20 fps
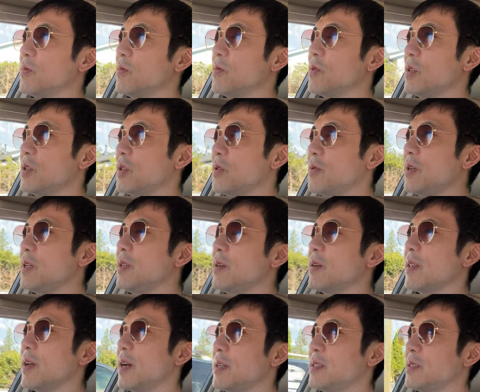renewing
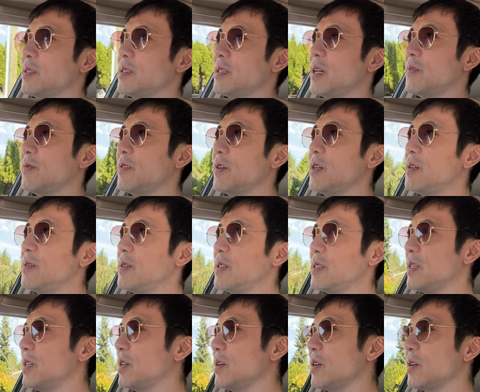your license every
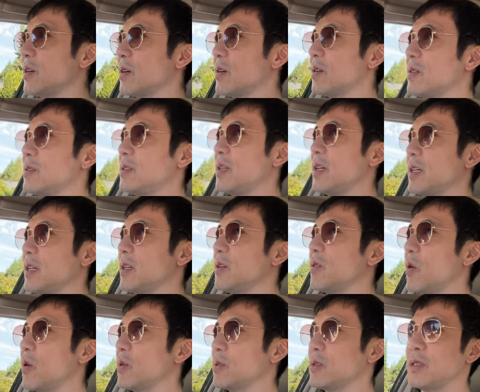year, taking
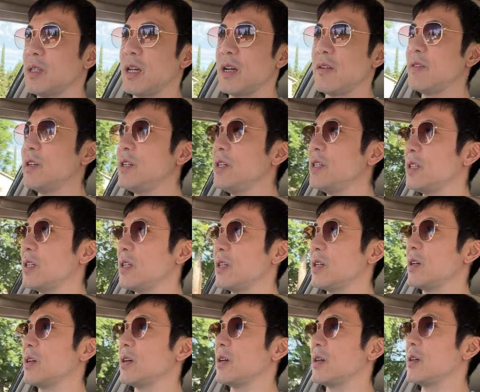courses every
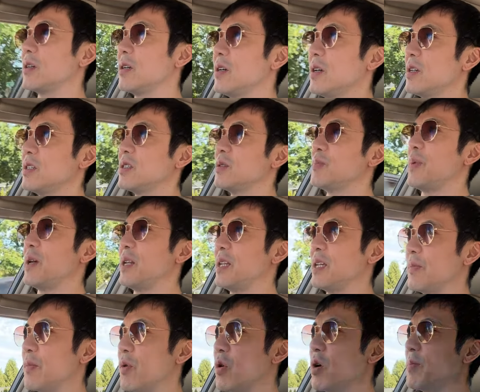year,
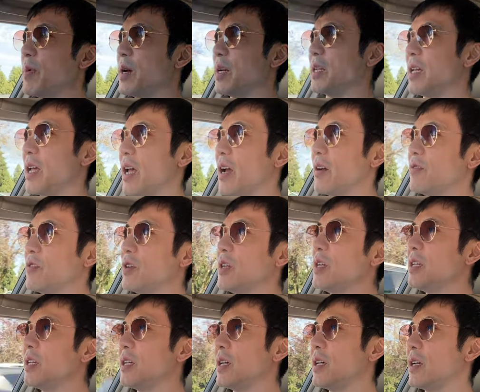spending more money every
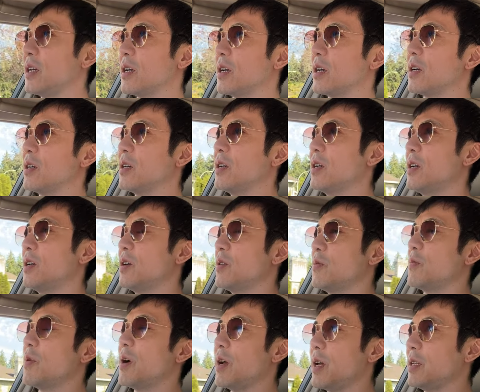year
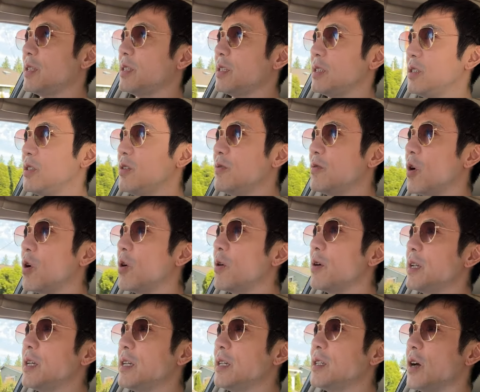when you've
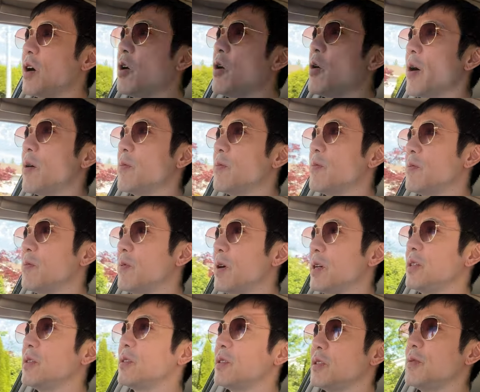already know
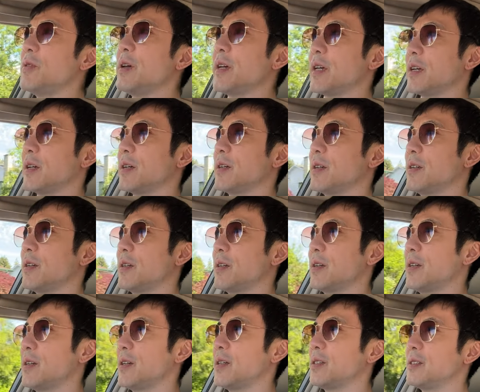what you're doing.
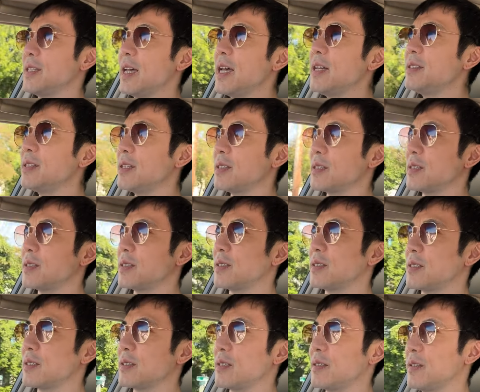
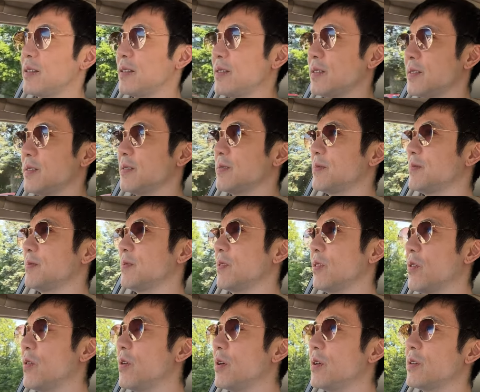Dentists,
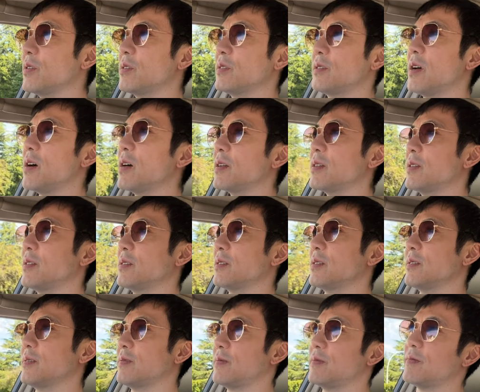lawyers, doctors,
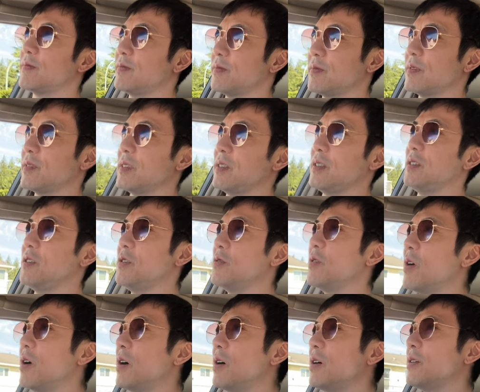you
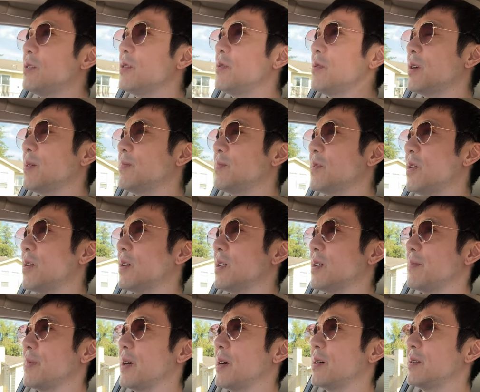all know what I'm talking
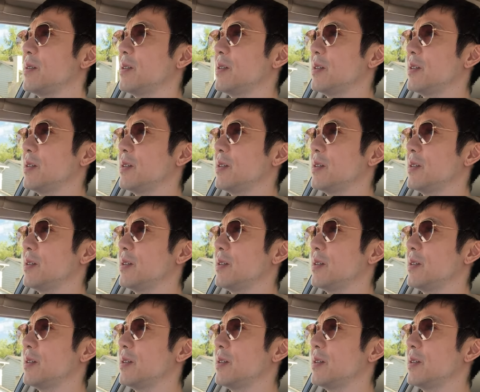about.